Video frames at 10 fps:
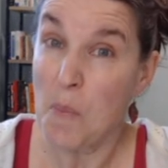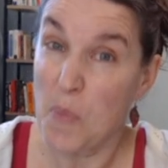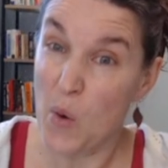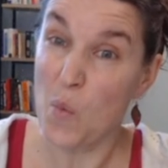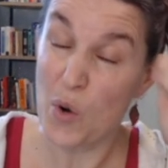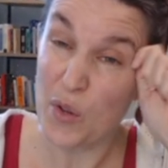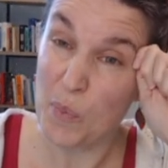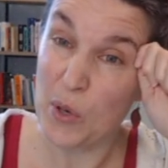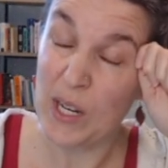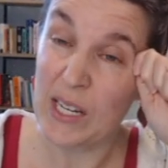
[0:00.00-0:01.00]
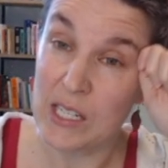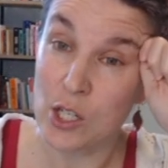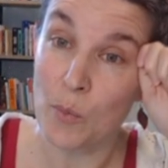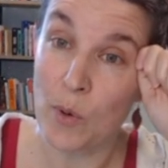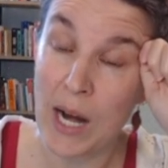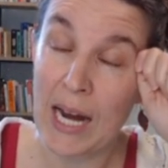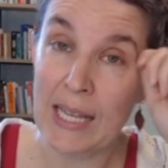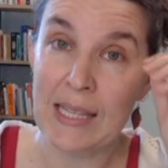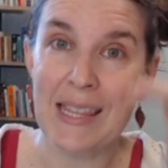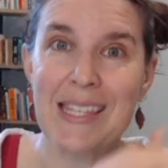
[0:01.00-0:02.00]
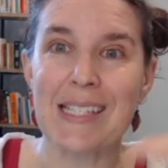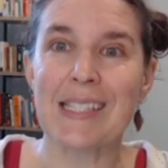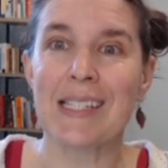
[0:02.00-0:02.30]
But worth putting it in your brain that this